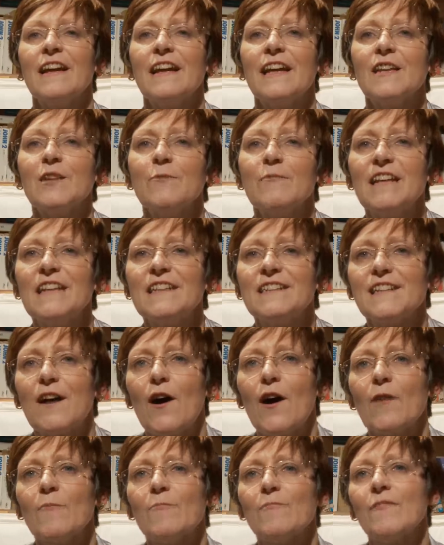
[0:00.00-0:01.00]
In the
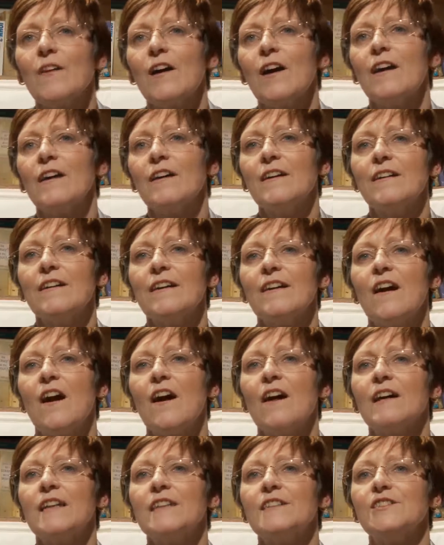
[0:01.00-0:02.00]
meantime,
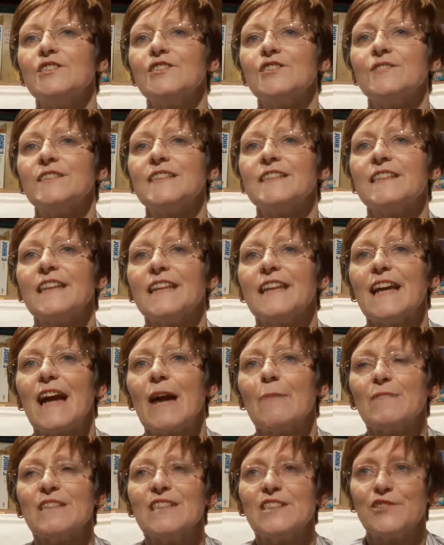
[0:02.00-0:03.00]
I'd joined the
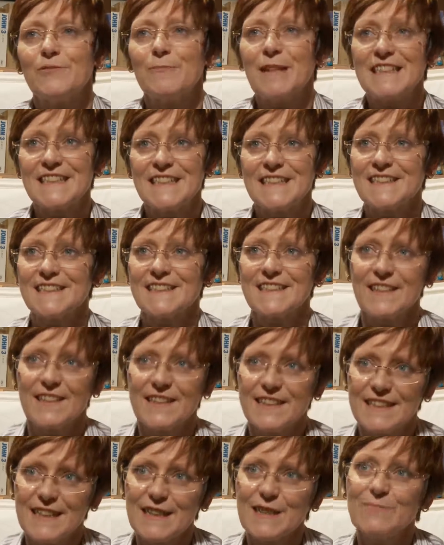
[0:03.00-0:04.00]
Amateur Dramatic
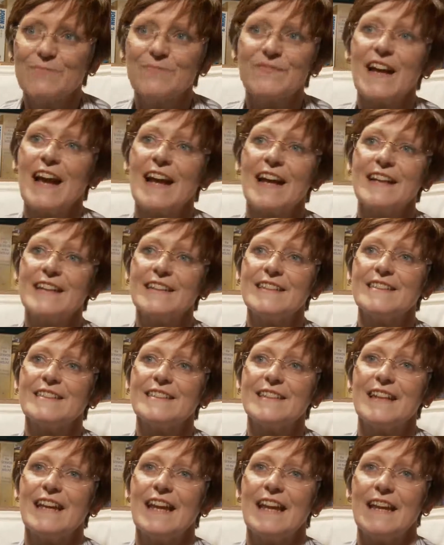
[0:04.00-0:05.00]
Society,
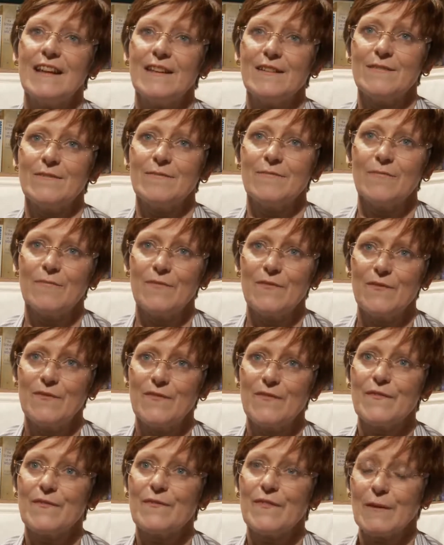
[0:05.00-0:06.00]
and Ian,
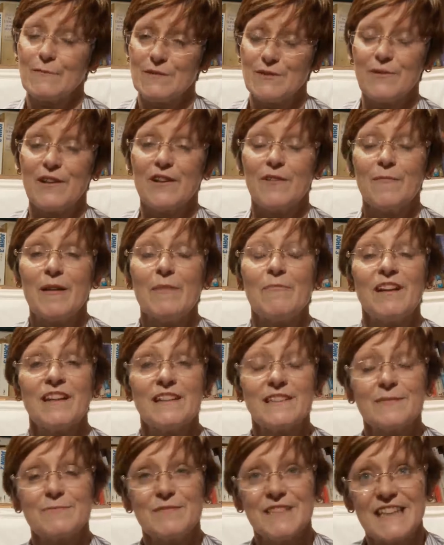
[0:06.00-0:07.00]
that was where I met my
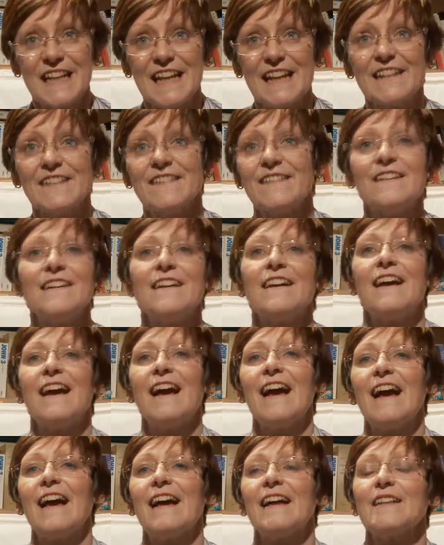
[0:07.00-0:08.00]
husband Ian,
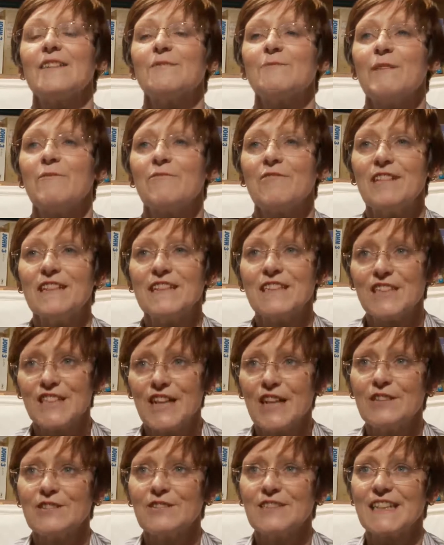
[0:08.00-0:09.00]
and we were in a
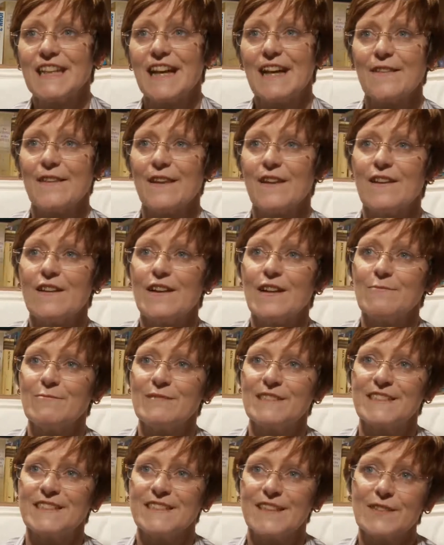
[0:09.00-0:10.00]
show together. I
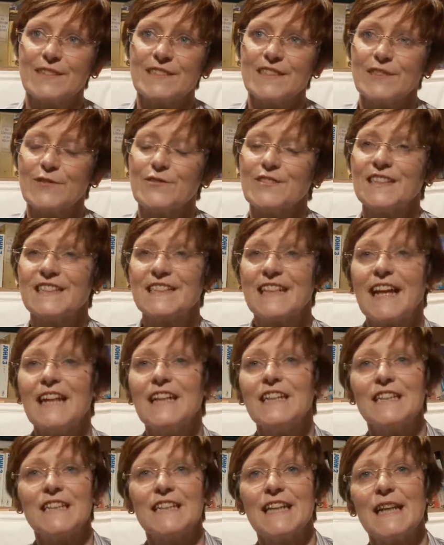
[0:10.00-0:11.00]
was dancing on the
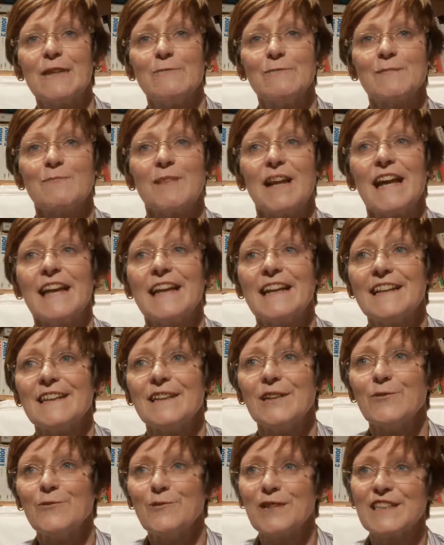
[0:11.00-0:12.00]
stage and he was playing in
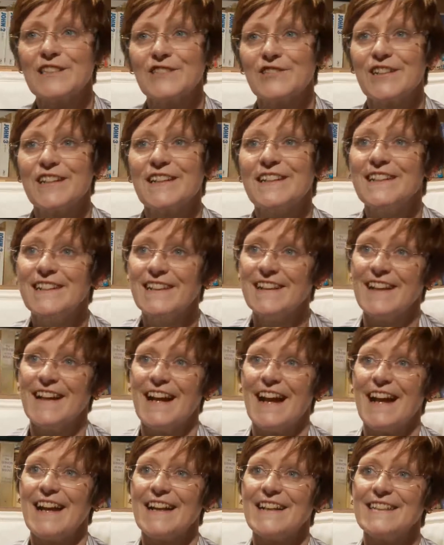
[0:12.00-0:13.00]
the orchestra,
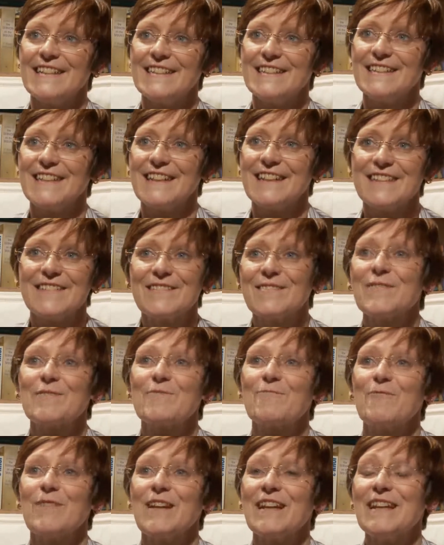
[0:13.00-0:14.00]
and
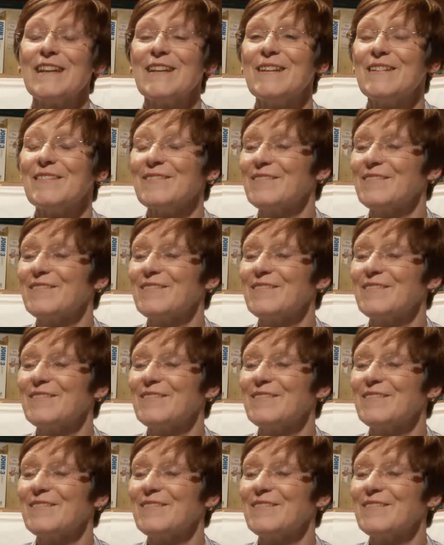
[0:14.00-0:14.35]
we